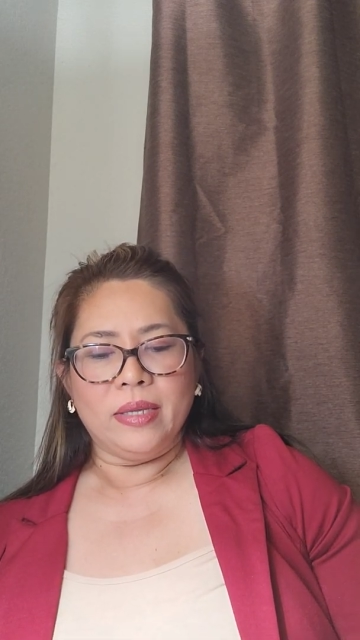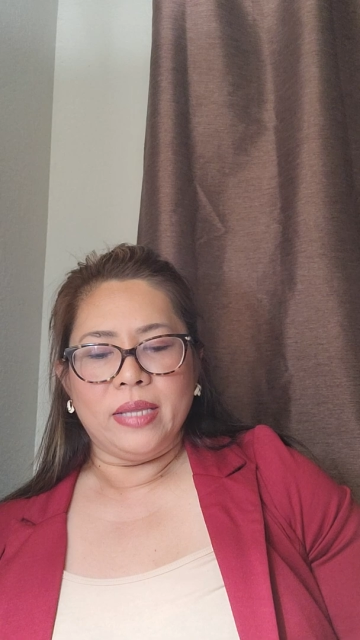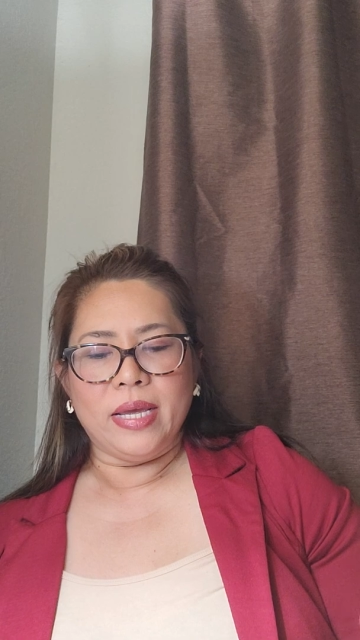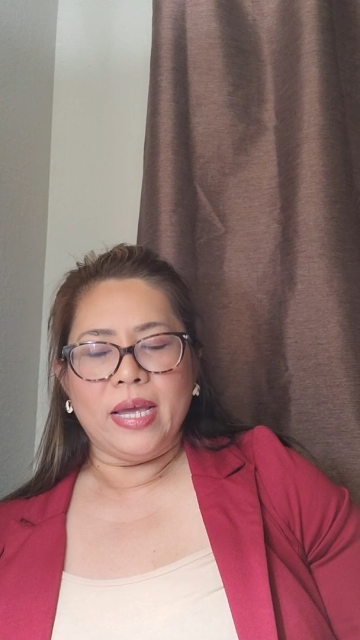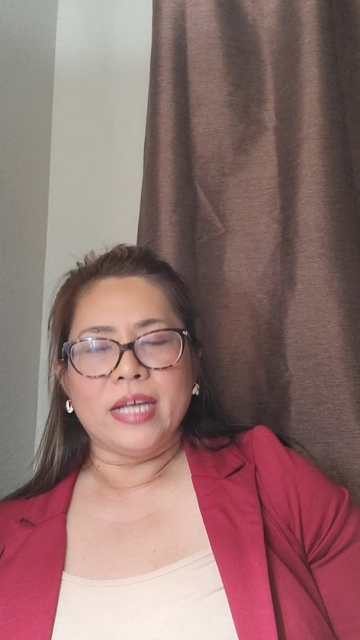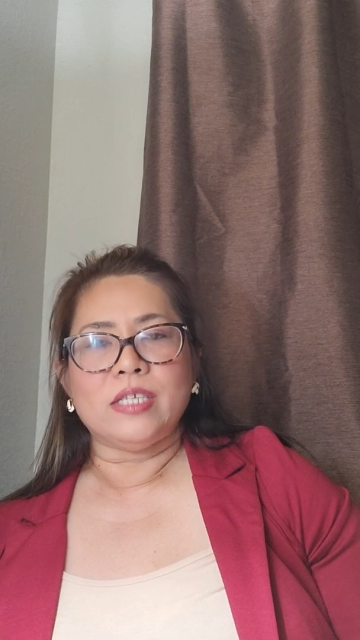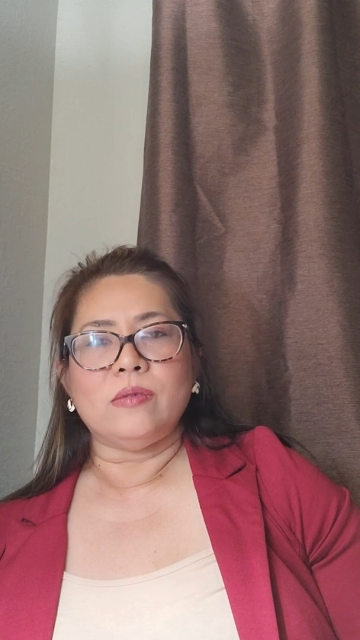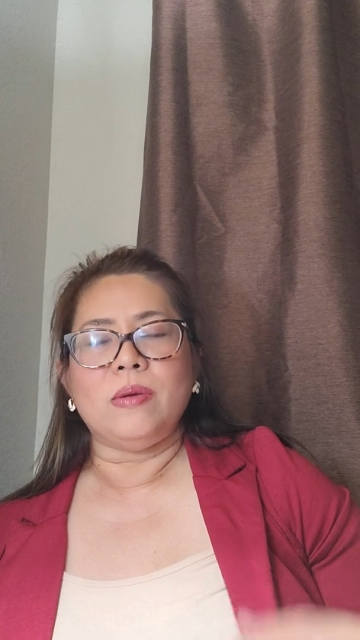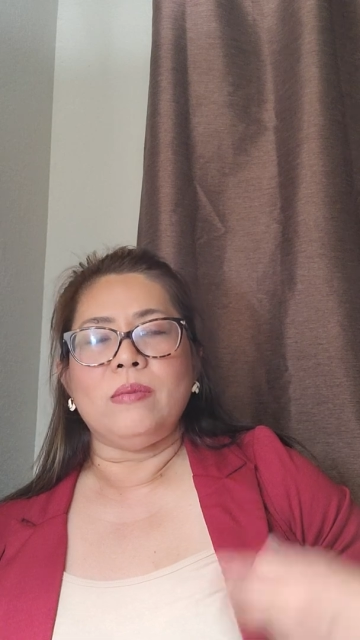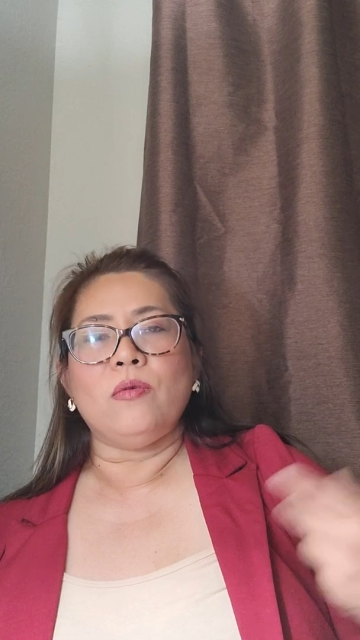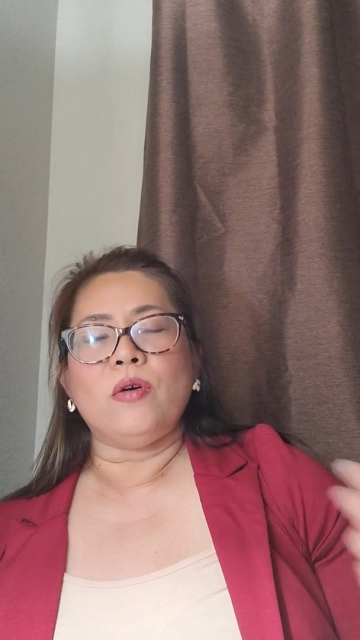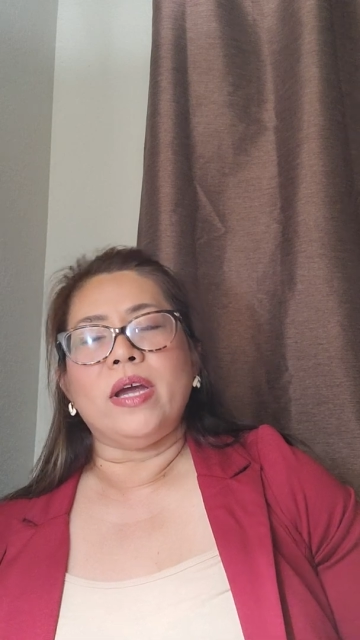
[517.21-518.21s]
they get to
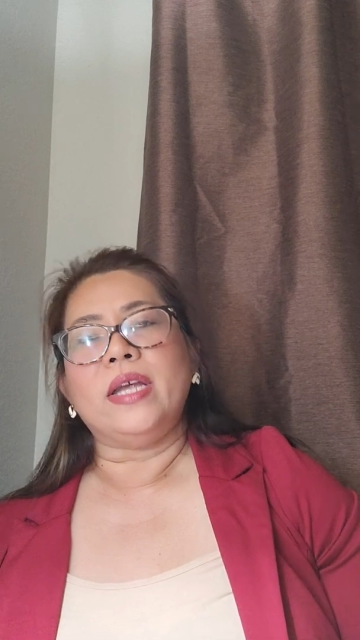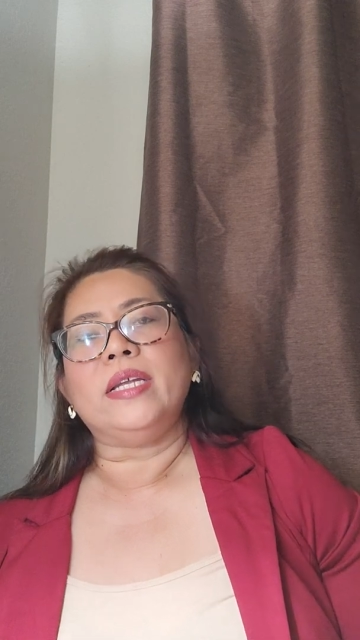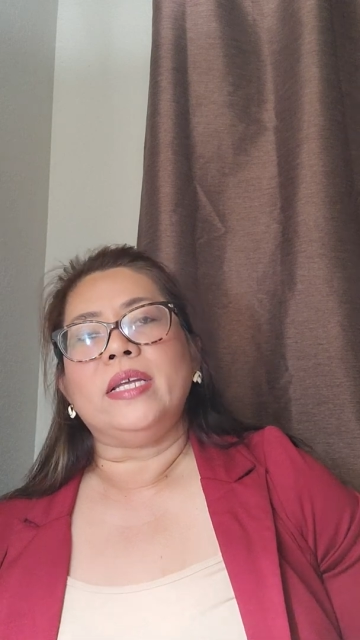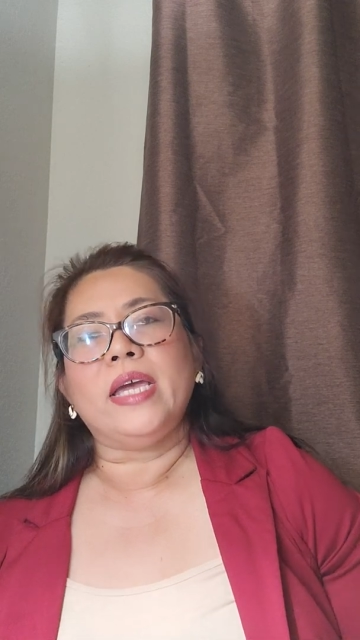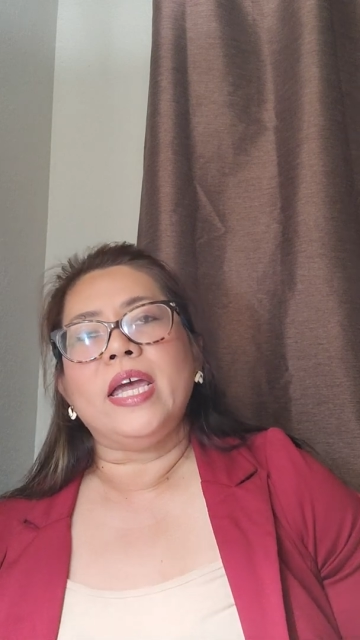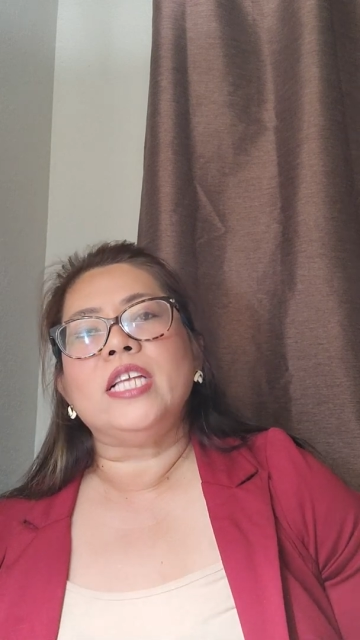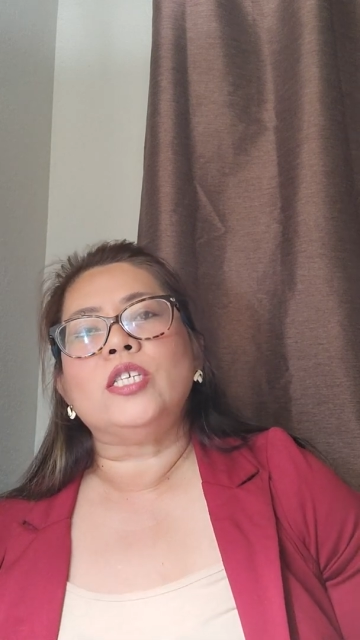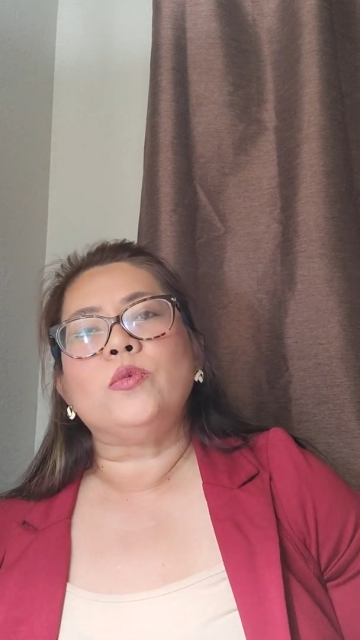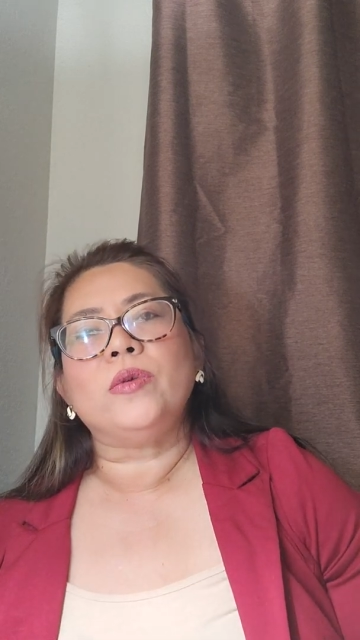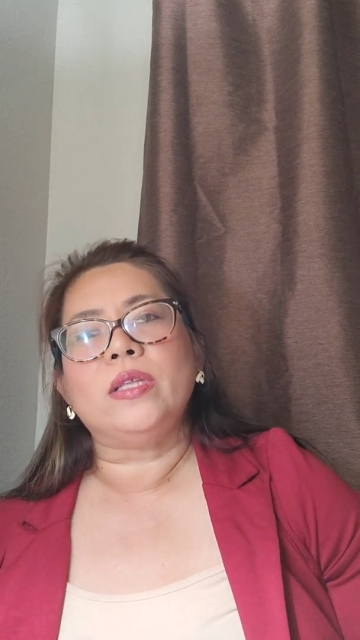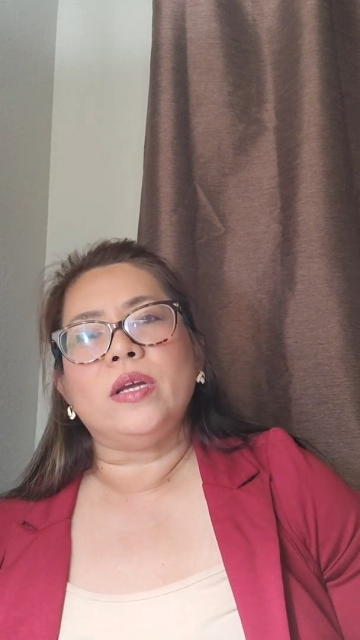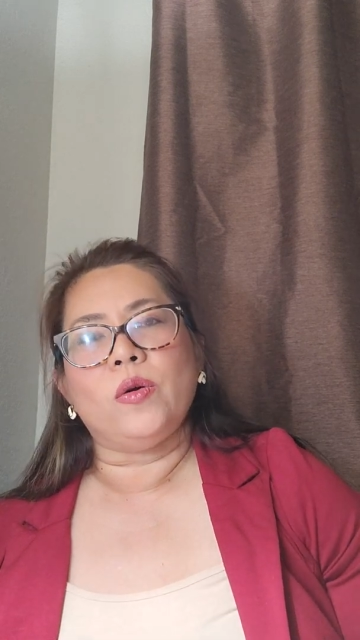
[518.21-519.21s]
be more engaged
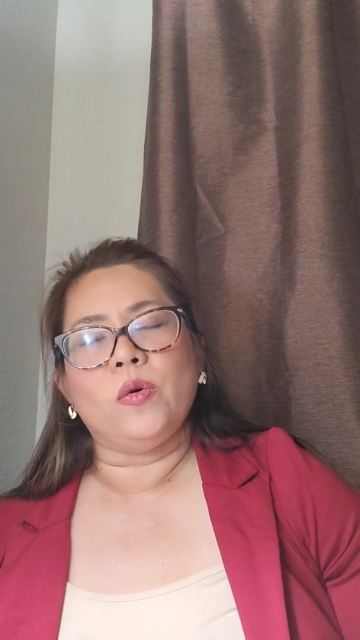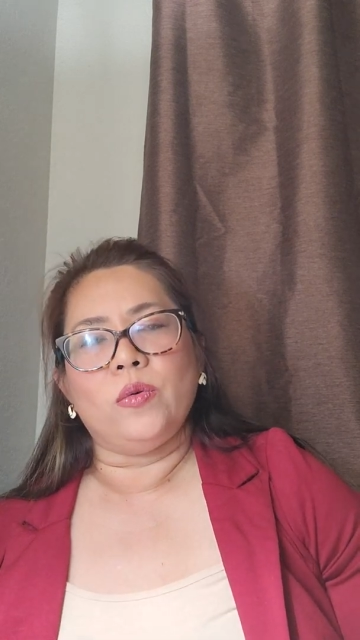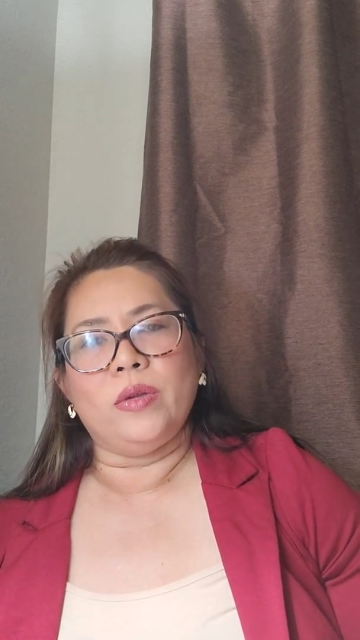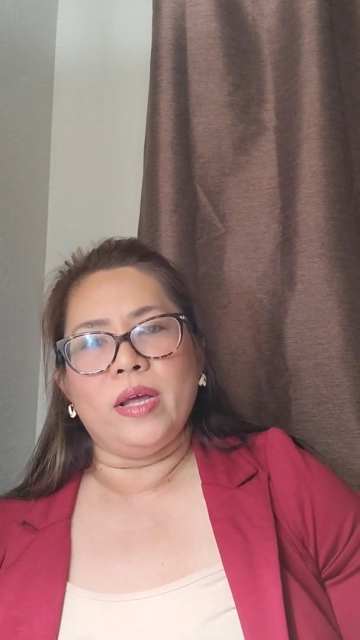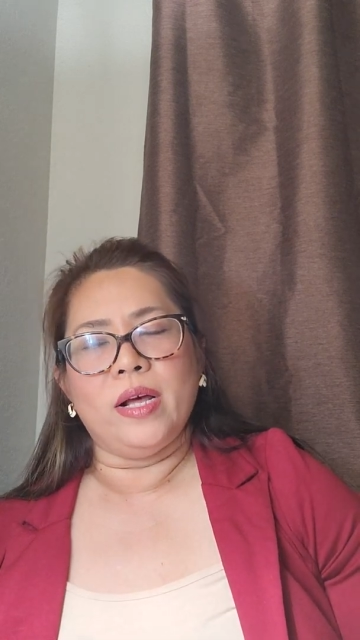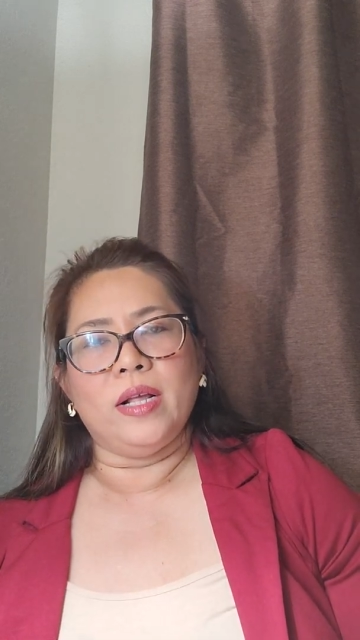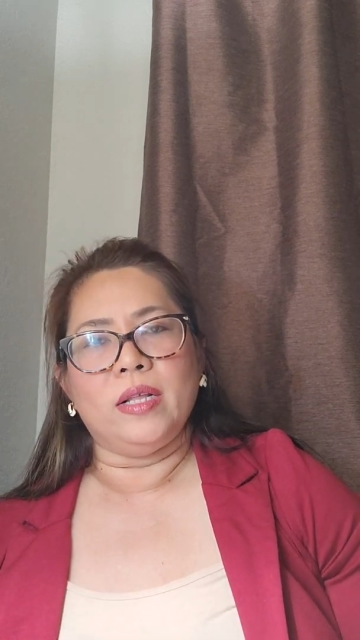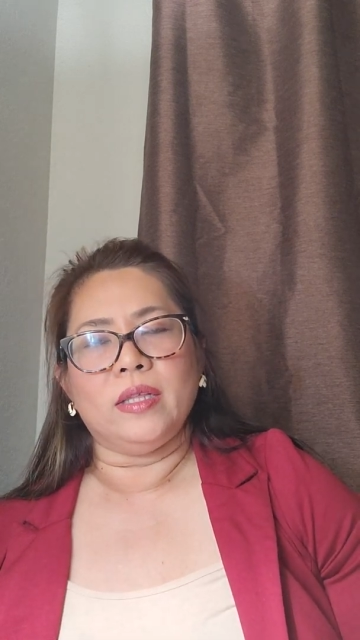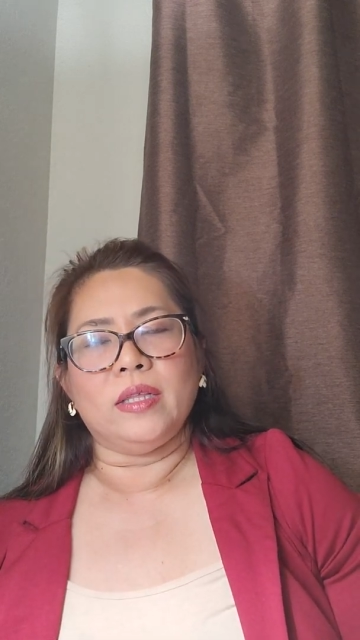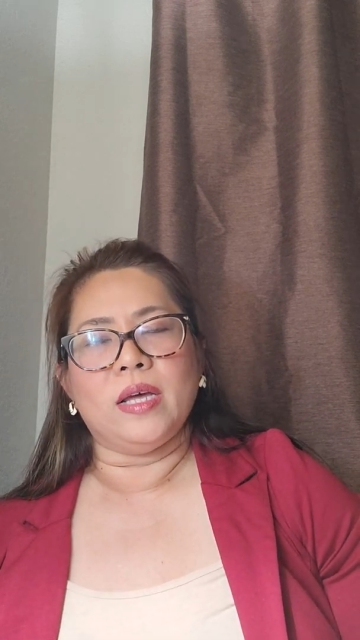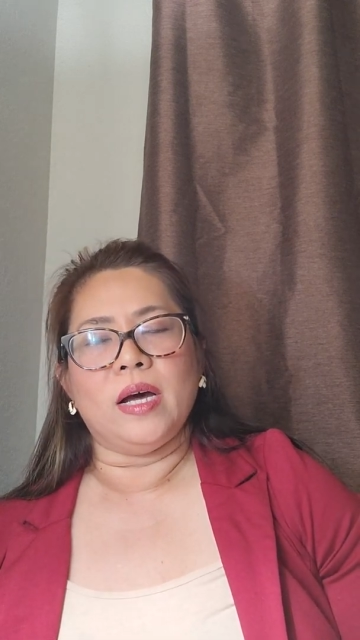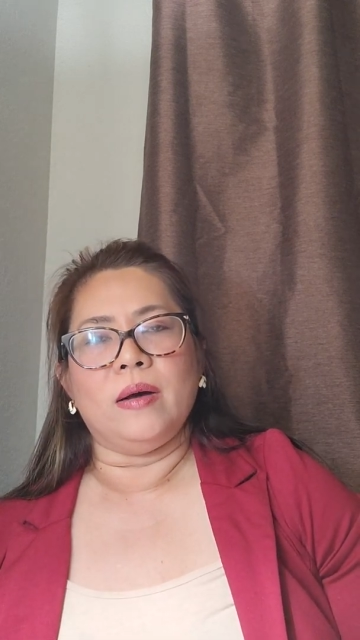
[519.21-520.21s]
with their own
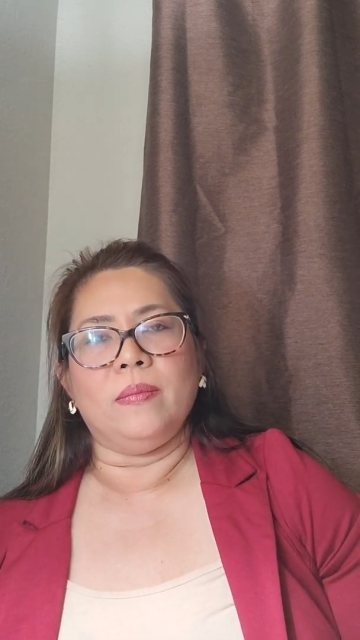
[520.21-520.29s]
health